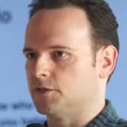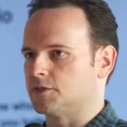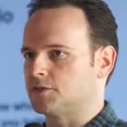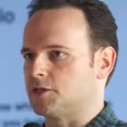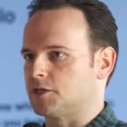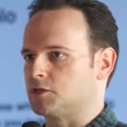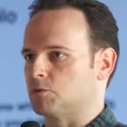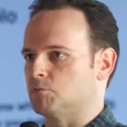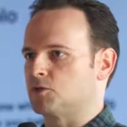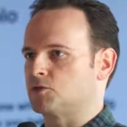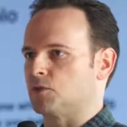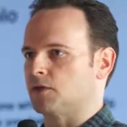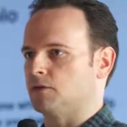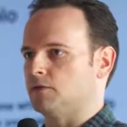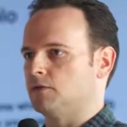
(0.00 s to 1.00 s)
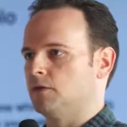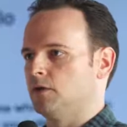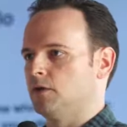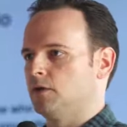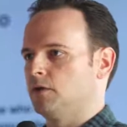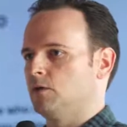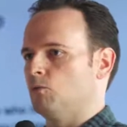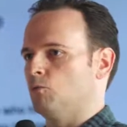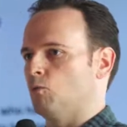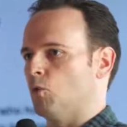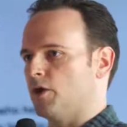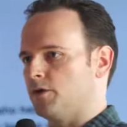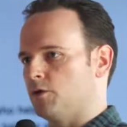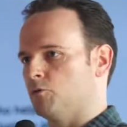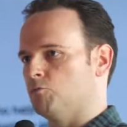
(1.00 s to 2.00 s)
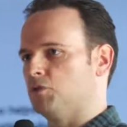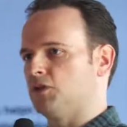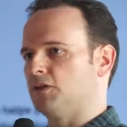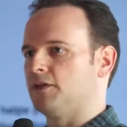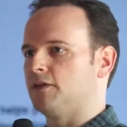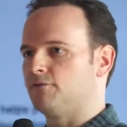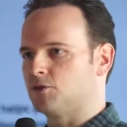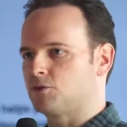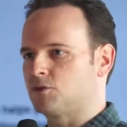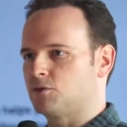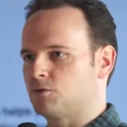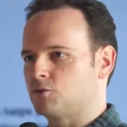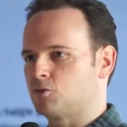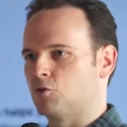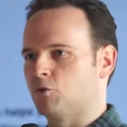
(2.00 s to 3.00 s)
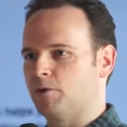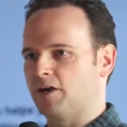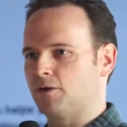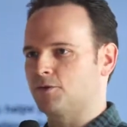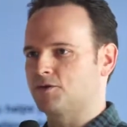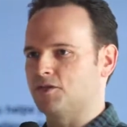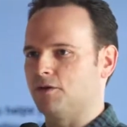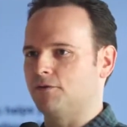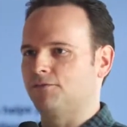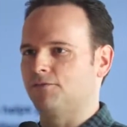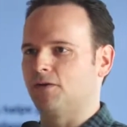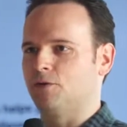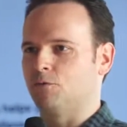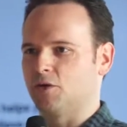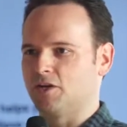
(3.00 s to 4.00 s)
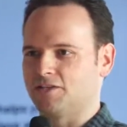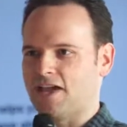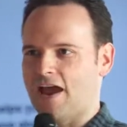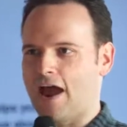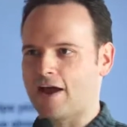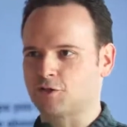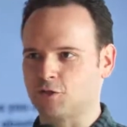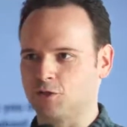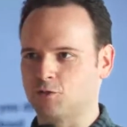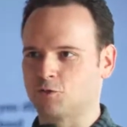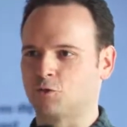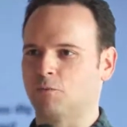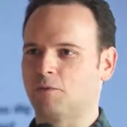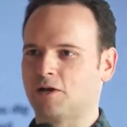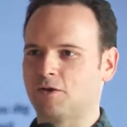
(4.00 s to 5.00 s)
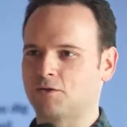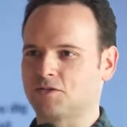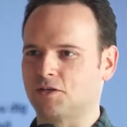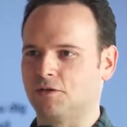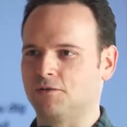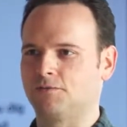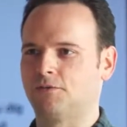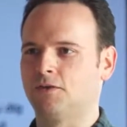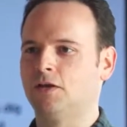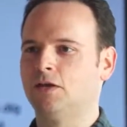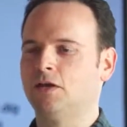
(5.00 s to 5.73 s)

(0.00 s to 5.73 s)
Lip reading: The distinction between what you believe is true about yourself and what is actually true about yourself.